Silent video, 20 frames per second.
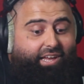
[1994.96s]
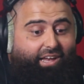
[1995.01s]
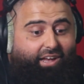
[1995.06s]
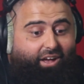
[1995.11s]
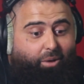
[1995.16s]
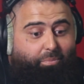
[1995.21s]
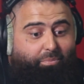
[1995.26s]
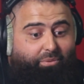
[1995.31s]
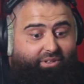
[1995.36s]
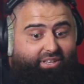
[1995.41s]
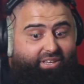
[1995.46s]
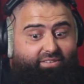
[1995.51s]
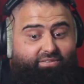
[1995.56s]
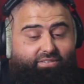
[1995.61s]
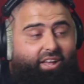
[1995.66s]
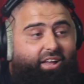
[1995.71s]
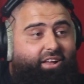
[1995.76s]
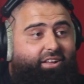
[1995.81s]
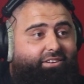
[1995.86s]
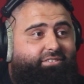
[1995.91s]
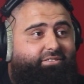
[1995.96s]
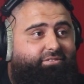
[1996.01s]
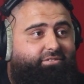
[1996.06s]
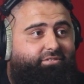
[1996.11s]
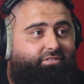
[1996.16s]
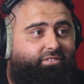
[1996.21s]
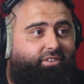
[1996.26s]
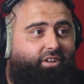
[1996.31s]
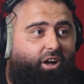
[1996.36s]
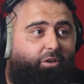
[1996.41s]
I believe that.
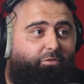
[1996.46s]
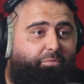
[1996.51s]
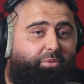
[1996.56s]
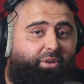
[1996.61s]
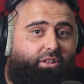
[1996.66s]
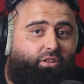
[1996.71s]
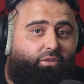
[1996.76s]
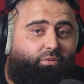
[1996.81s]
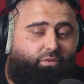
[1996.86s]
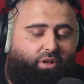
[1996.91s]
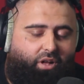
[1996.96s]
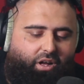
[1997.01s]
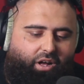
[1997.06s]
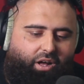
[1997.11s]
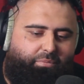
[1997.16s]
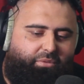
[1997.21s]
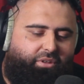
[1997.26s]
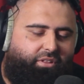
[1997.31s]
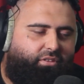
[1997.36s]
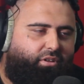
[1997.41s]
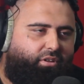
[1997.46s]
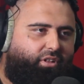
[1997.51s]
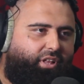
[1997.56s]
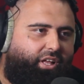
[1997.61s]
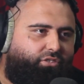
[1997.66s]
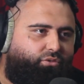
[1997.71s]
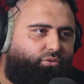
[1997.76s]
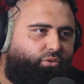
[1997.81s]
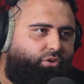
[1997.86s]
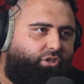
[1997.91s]
I'm into
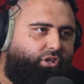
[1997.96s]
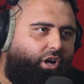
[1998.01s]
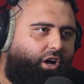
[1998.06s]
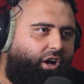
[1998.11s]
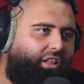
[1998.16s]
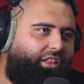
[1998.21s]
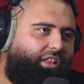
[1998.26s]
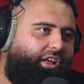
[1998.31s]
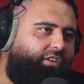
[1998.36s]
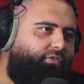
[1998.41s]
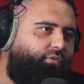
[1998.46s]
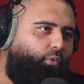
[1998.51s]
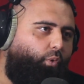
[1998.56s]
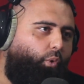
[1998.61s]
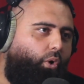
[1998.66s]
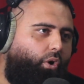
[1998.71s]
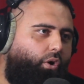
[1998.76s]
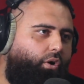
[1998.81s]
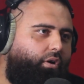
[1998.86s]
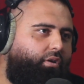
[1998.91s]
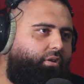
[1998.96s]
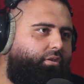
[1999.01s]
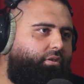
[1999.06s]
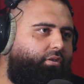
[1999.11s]
that sort of, I love war.